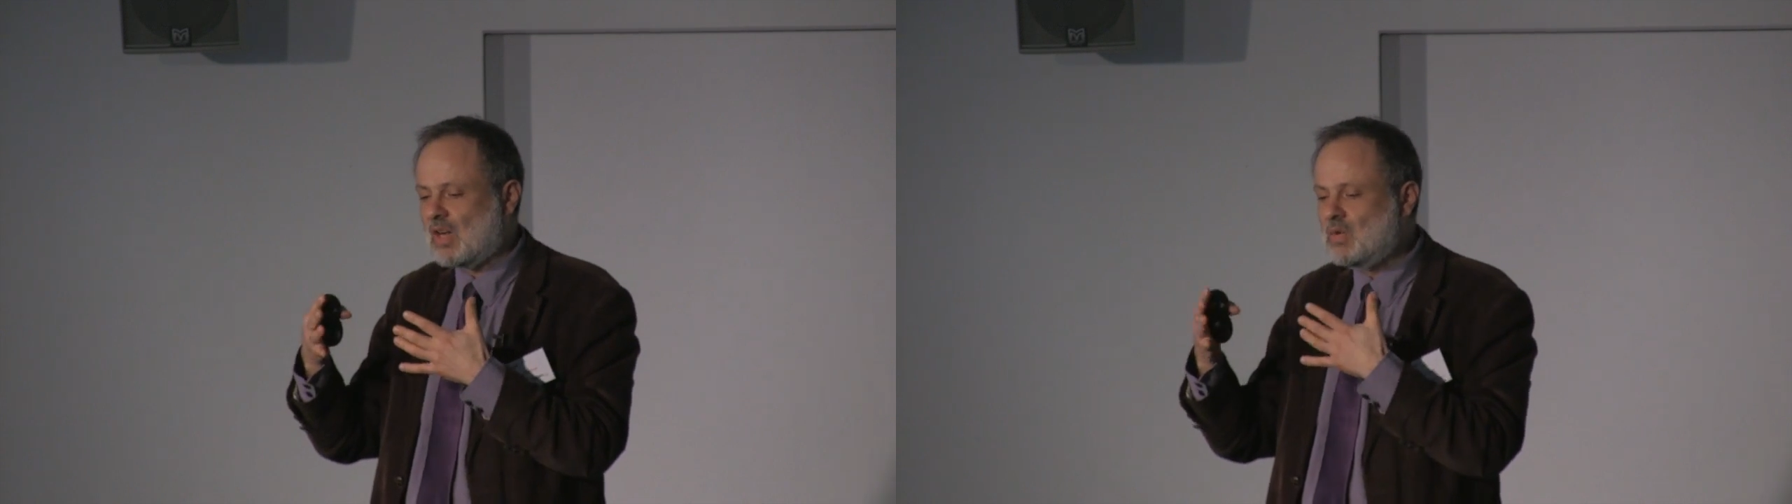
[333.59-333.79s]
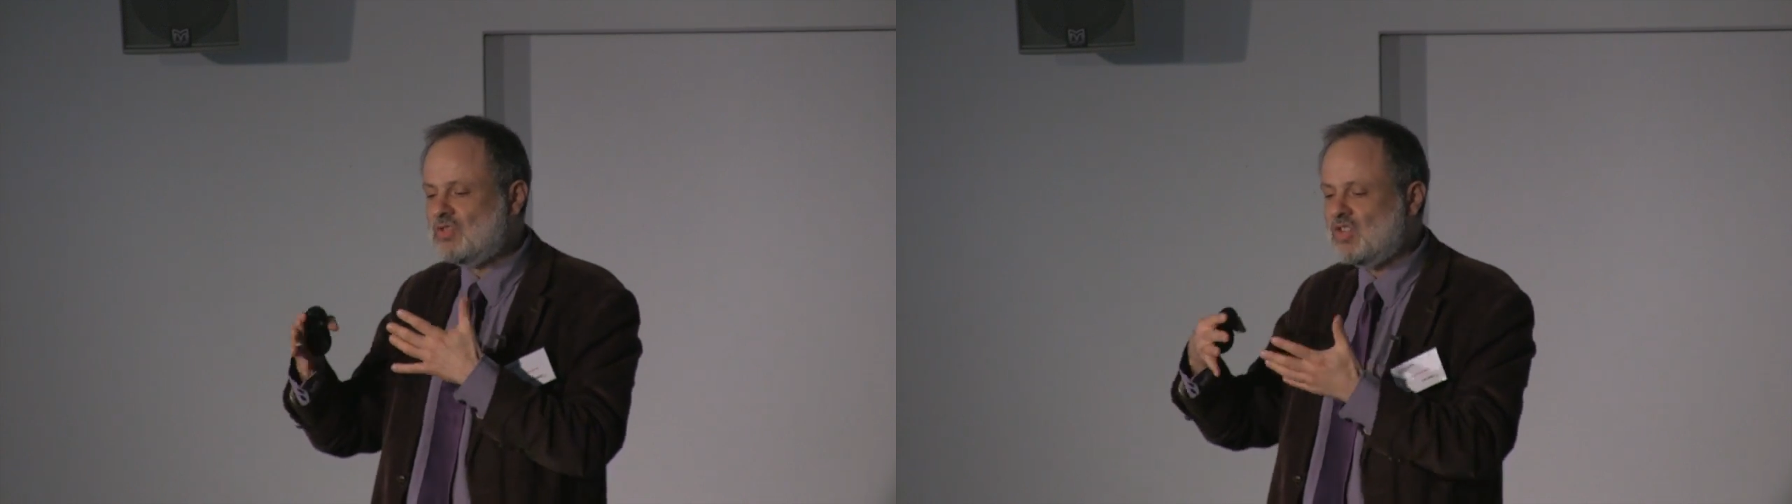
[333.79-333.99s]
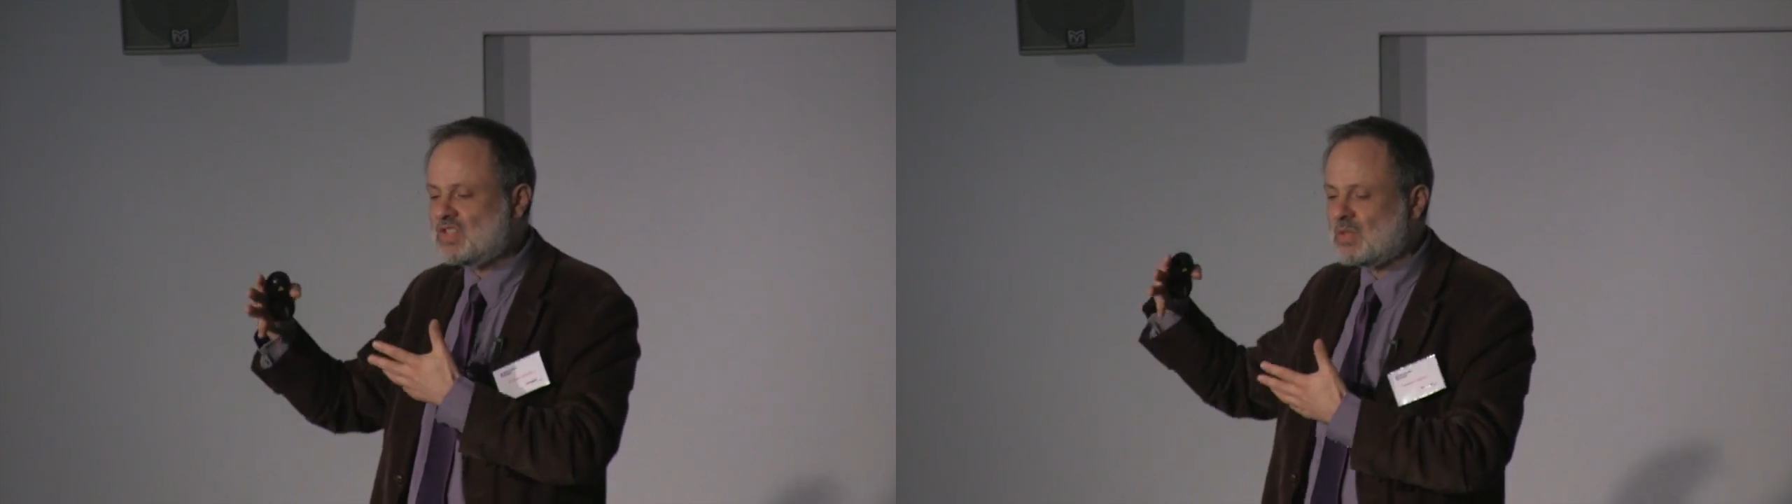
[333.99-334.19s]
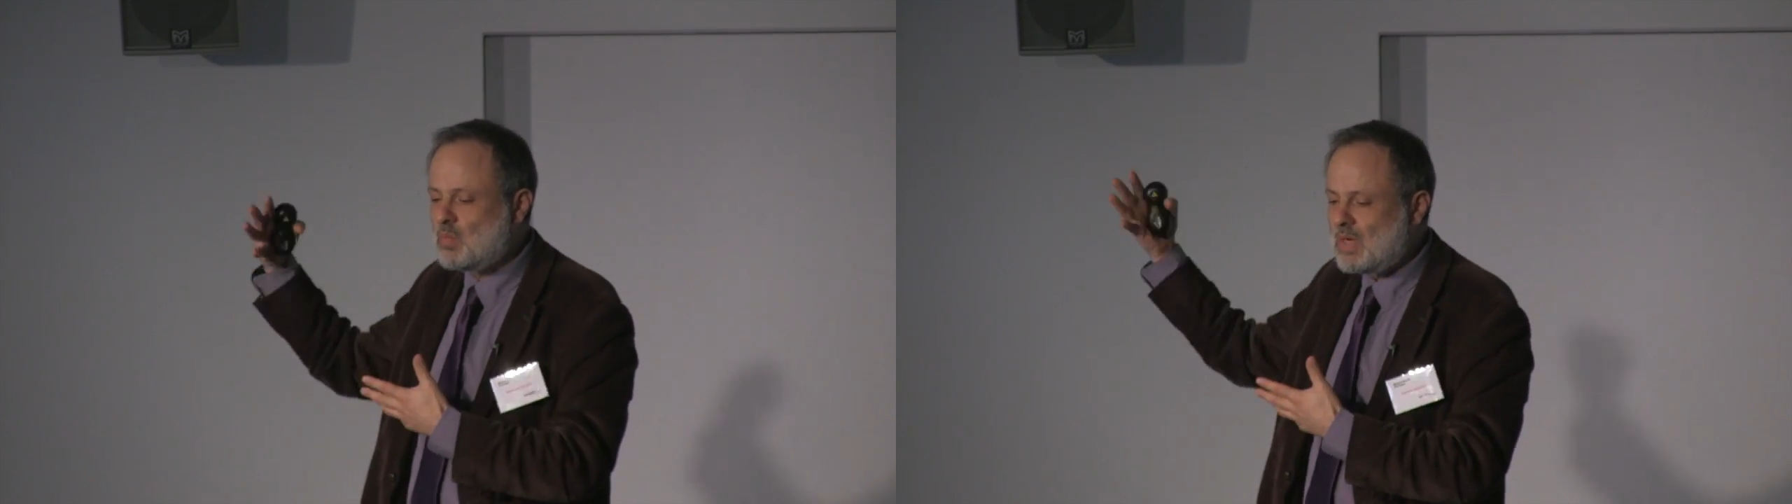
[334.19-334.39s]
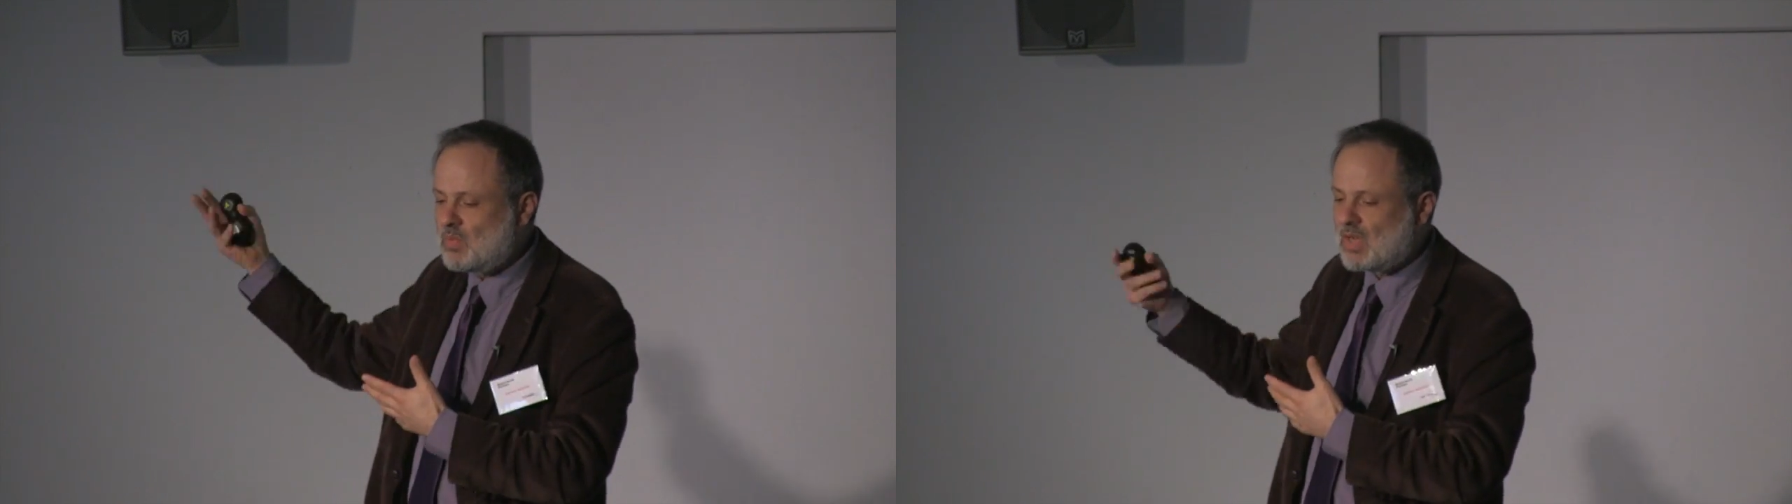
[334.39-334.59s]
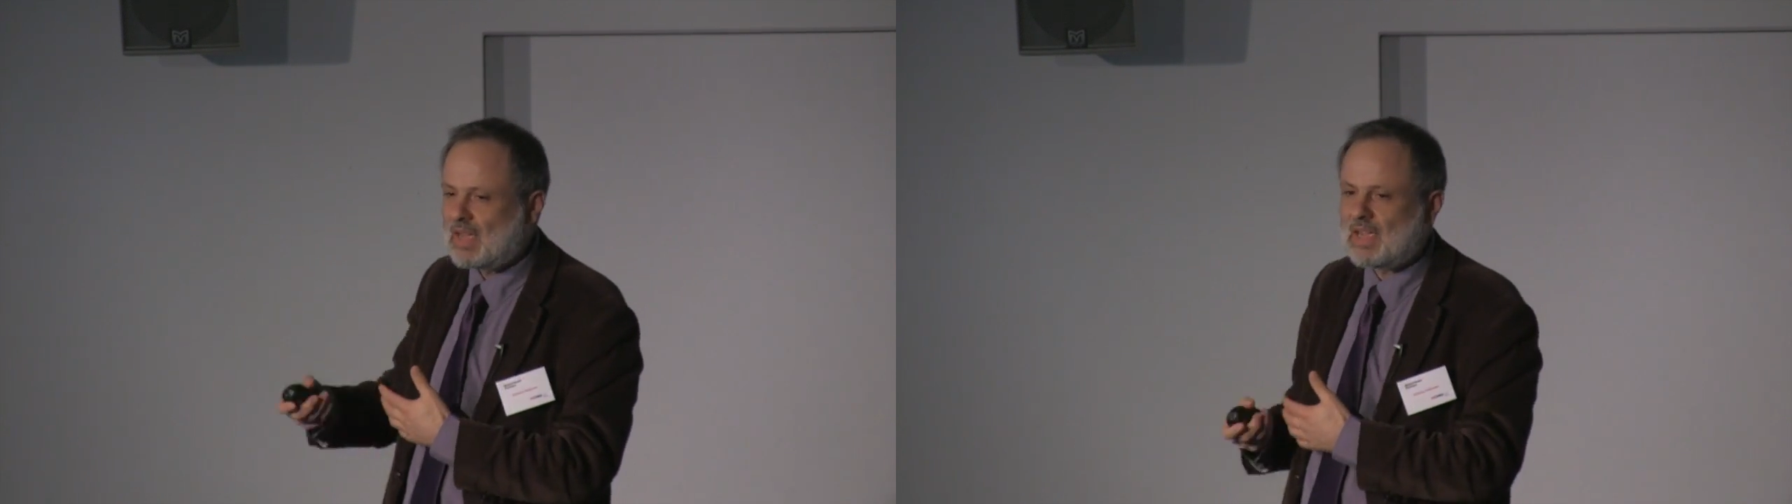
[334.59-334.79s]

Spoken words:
only reason we were